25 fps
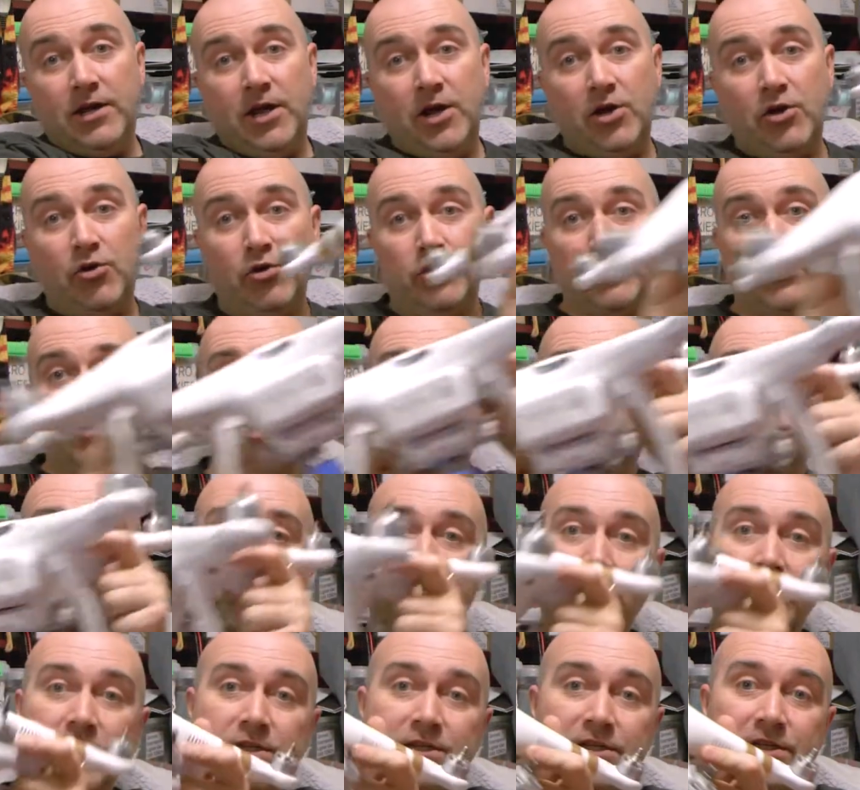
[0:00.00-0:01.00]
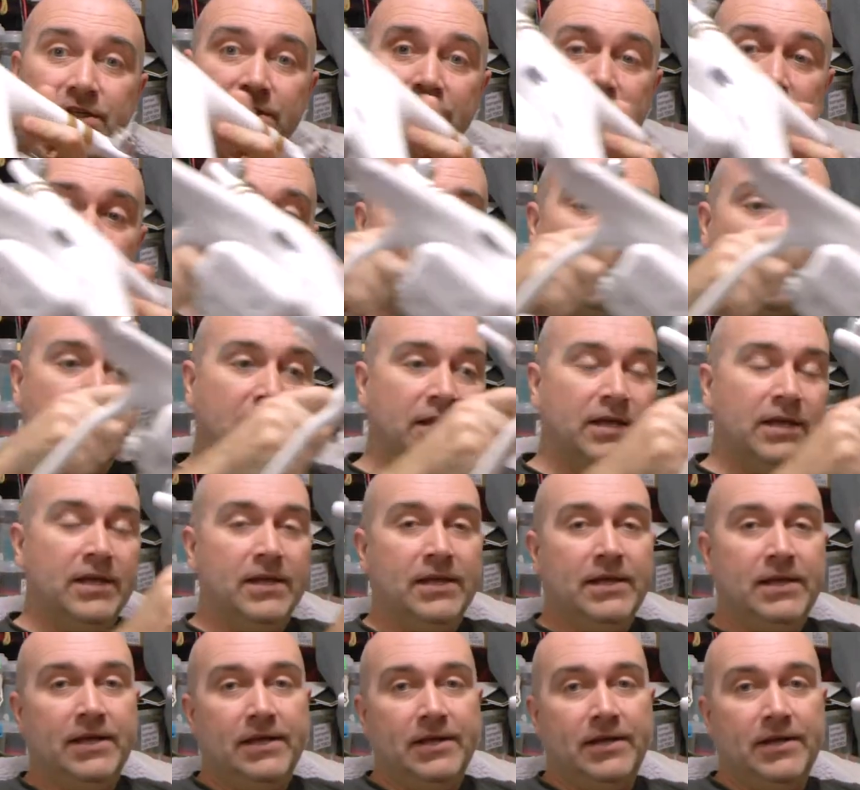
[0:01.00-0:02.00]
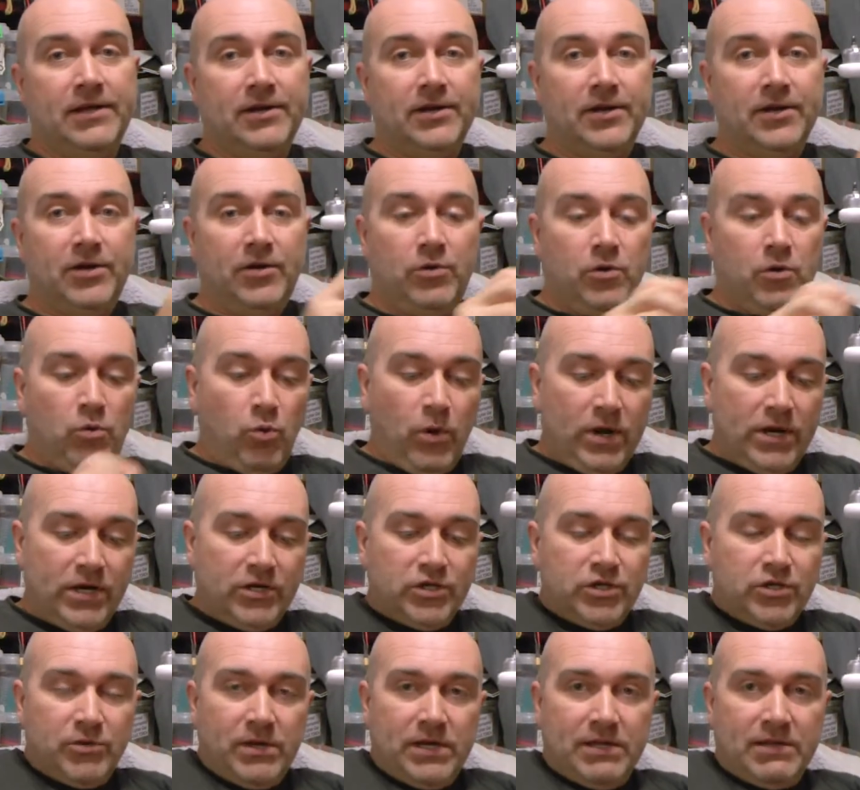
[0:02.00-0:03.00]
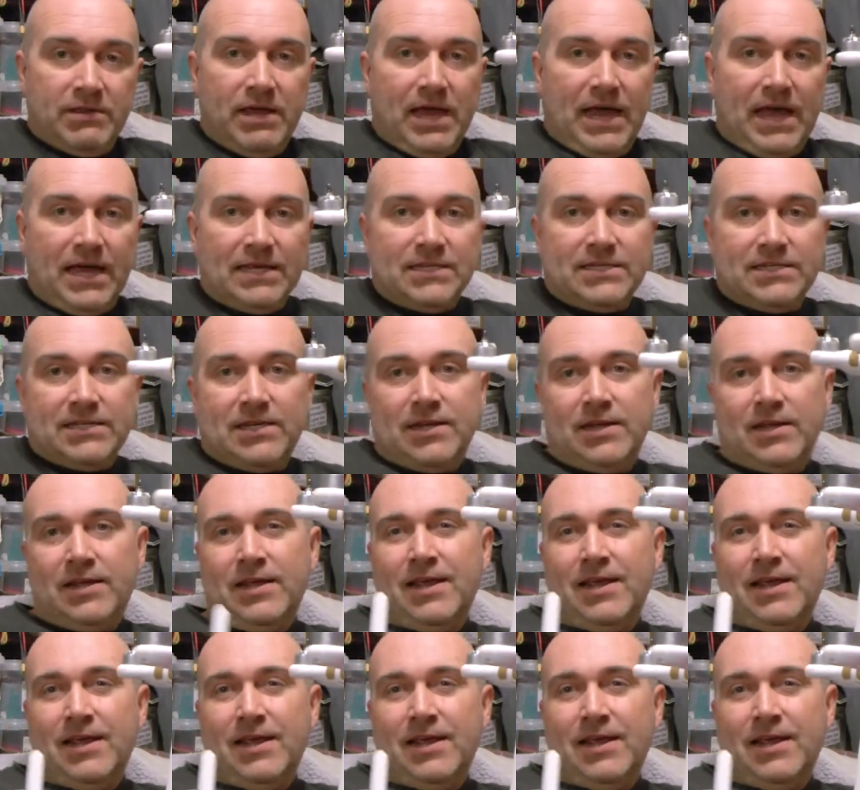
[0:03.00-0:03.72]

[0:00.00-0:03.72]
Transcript: across the horizon, you know, when you're doing that,